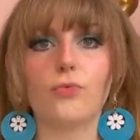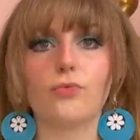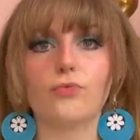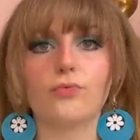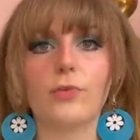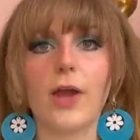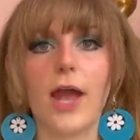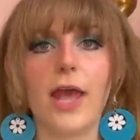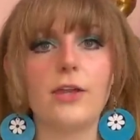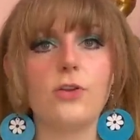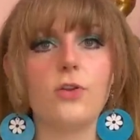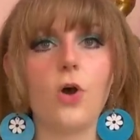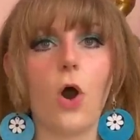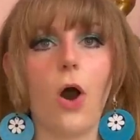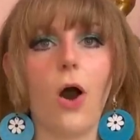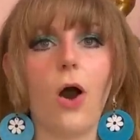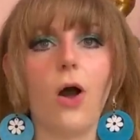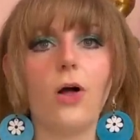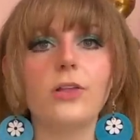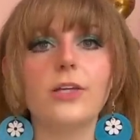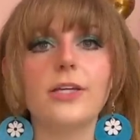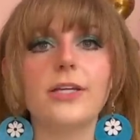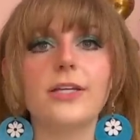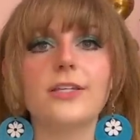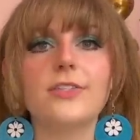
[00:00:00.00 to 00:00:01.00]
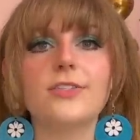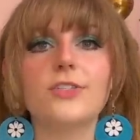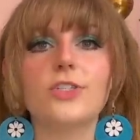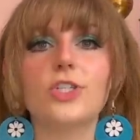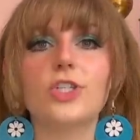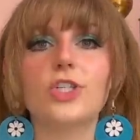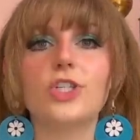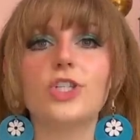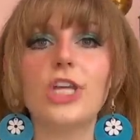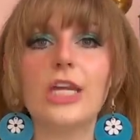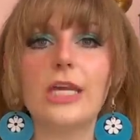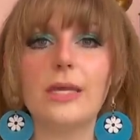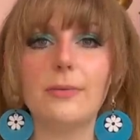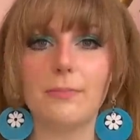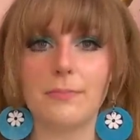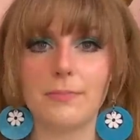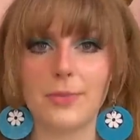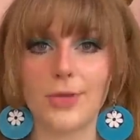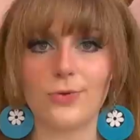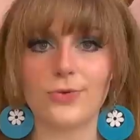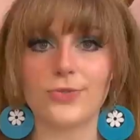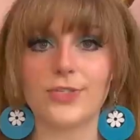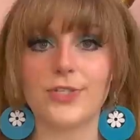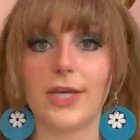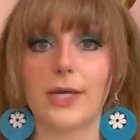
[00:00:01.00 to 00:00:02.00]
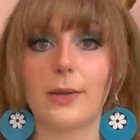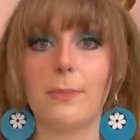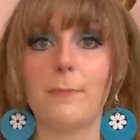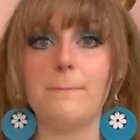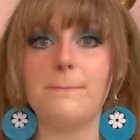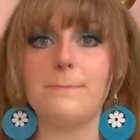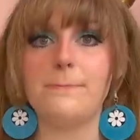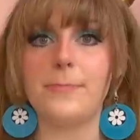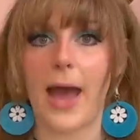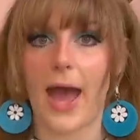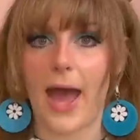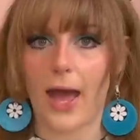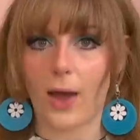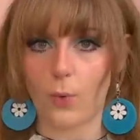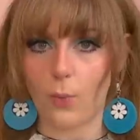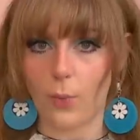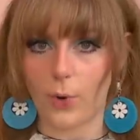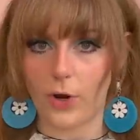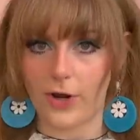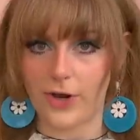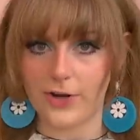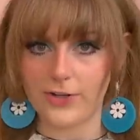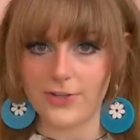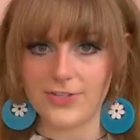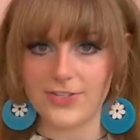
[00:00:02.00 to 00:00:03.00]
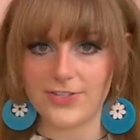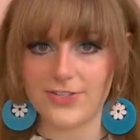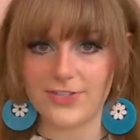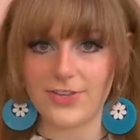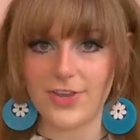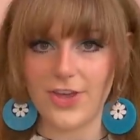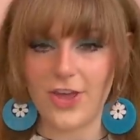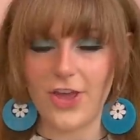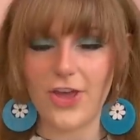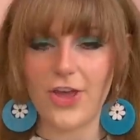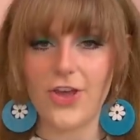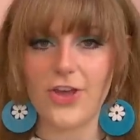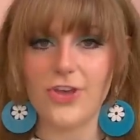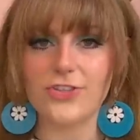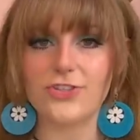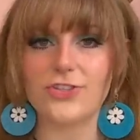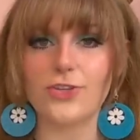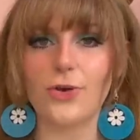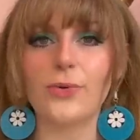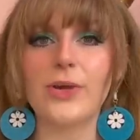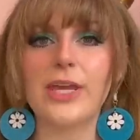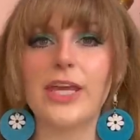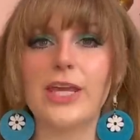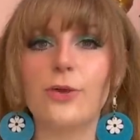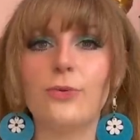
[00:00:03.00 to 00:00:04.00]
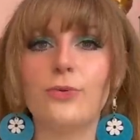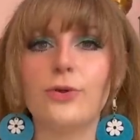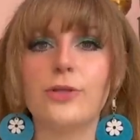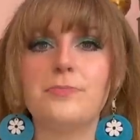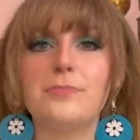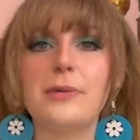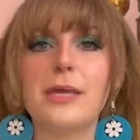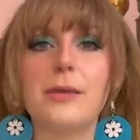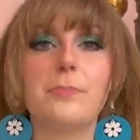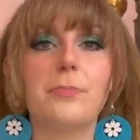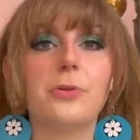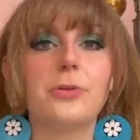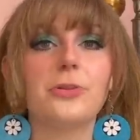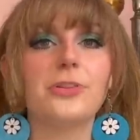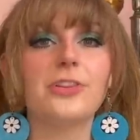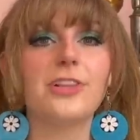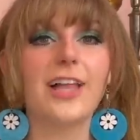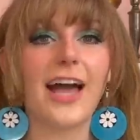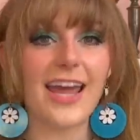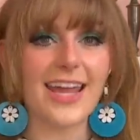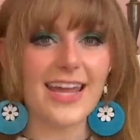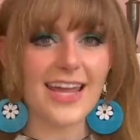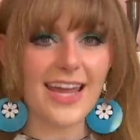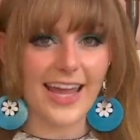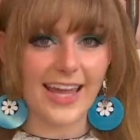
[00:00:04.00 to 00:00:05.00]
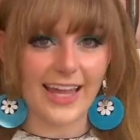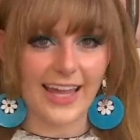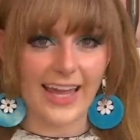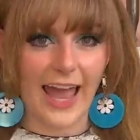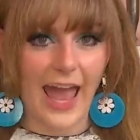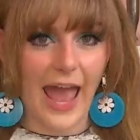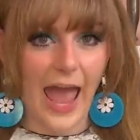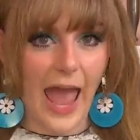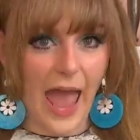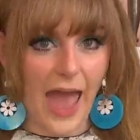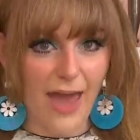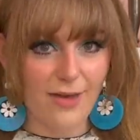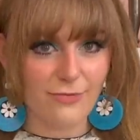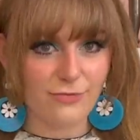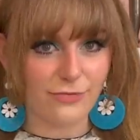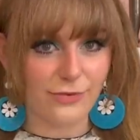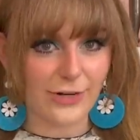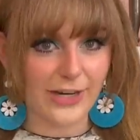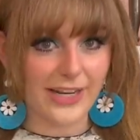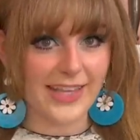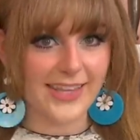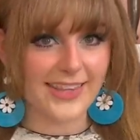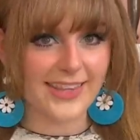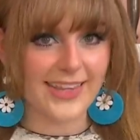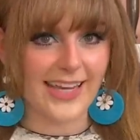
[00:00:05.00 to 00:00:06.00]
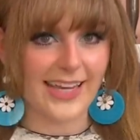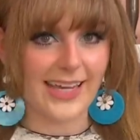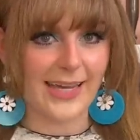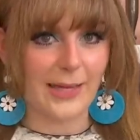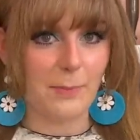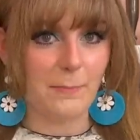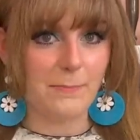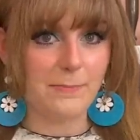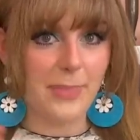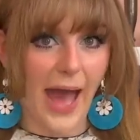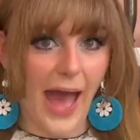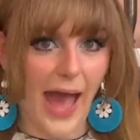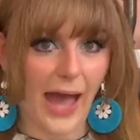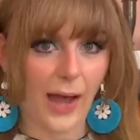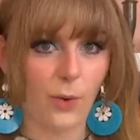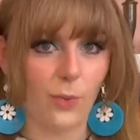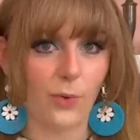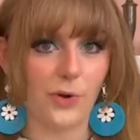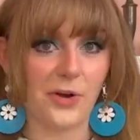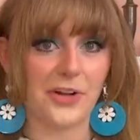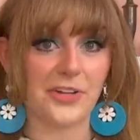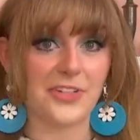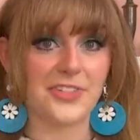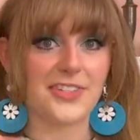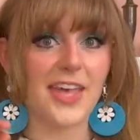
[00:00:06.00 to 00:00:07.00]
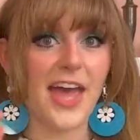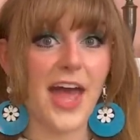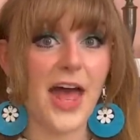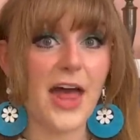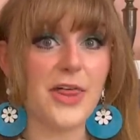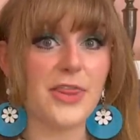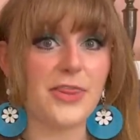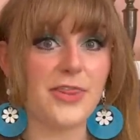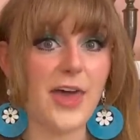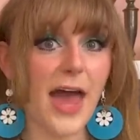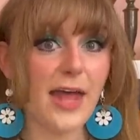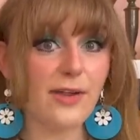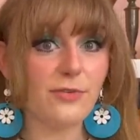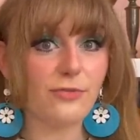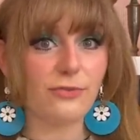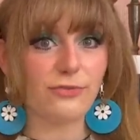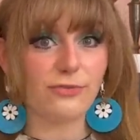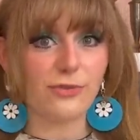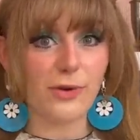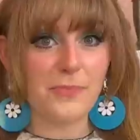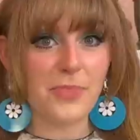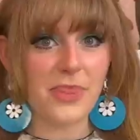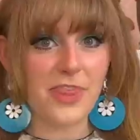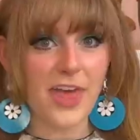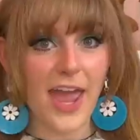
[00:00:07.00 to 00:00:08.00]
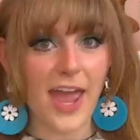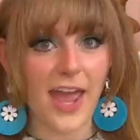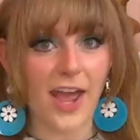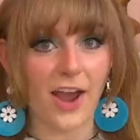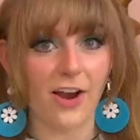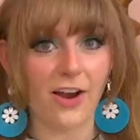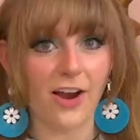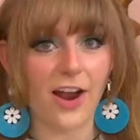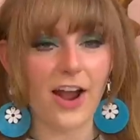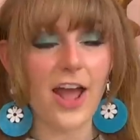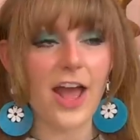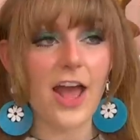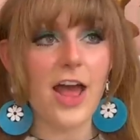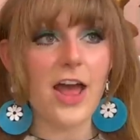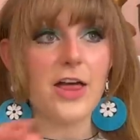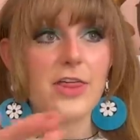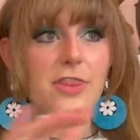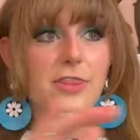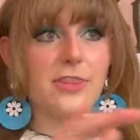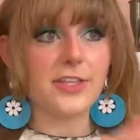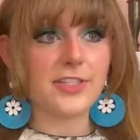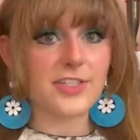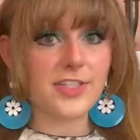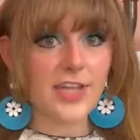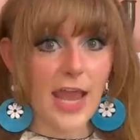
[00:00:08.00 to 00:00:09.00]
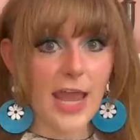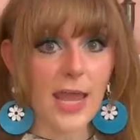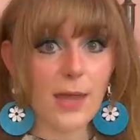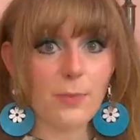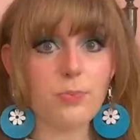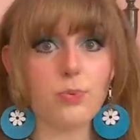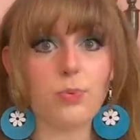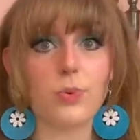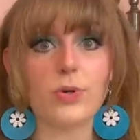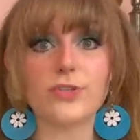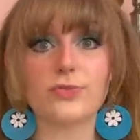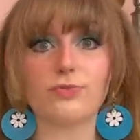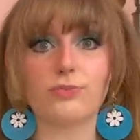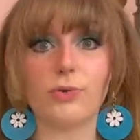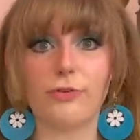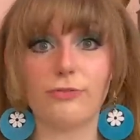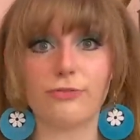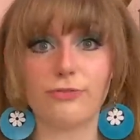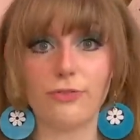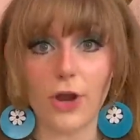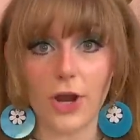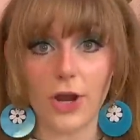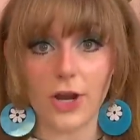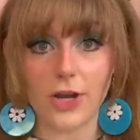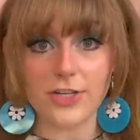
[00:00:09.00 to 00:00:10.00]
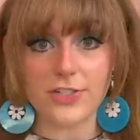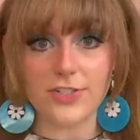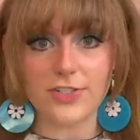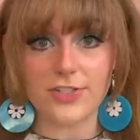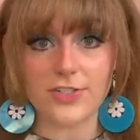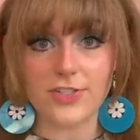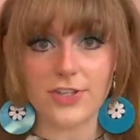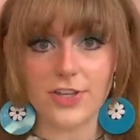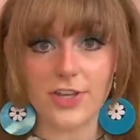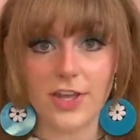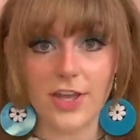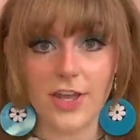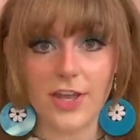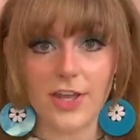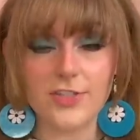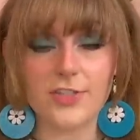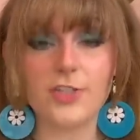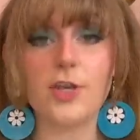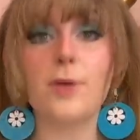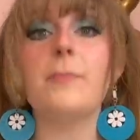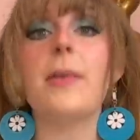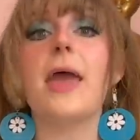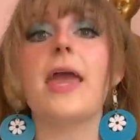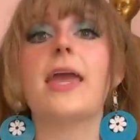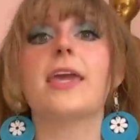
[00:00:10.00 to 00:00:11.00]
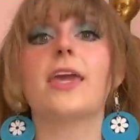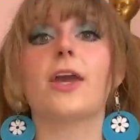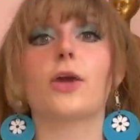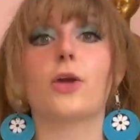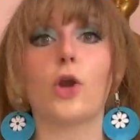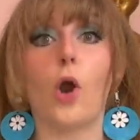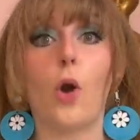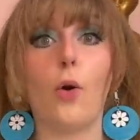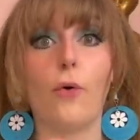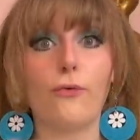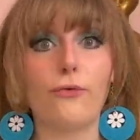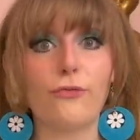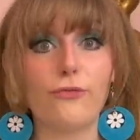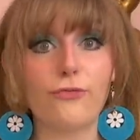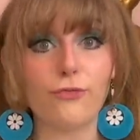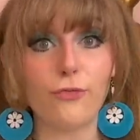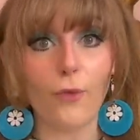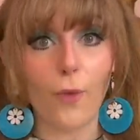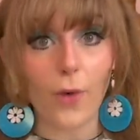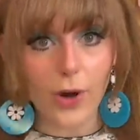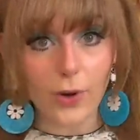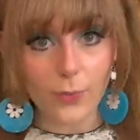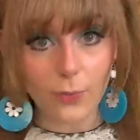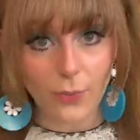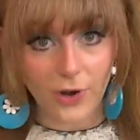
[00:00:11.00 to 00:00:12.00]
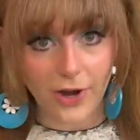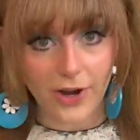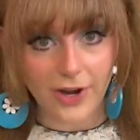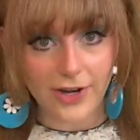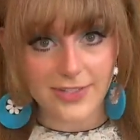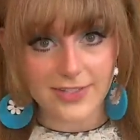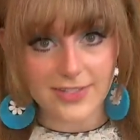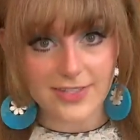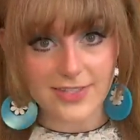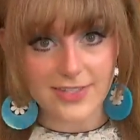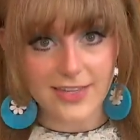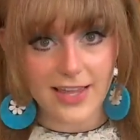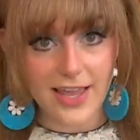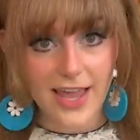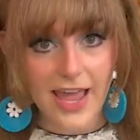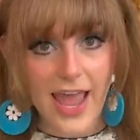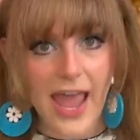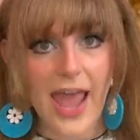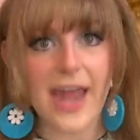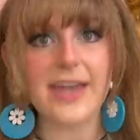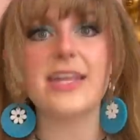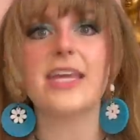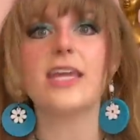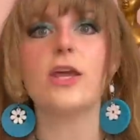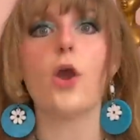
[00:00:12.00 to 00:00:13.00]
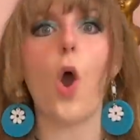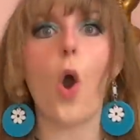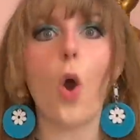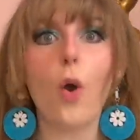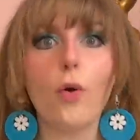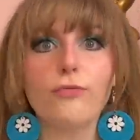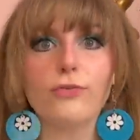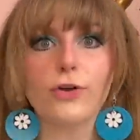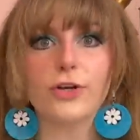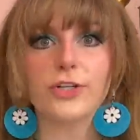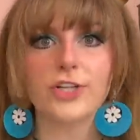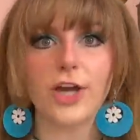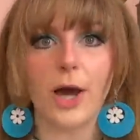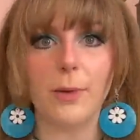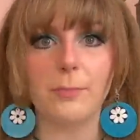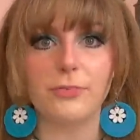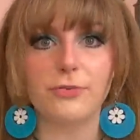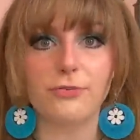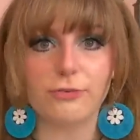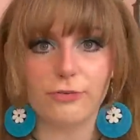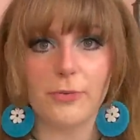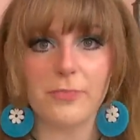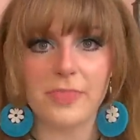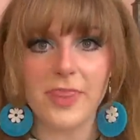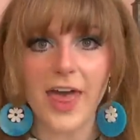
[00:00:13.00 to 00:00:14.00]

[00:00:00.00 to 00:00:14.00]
read all his sheet music backwards. So he would be playing everything backwards. Then from there, the tape was reversed to make it go forwards, and he overdubbed from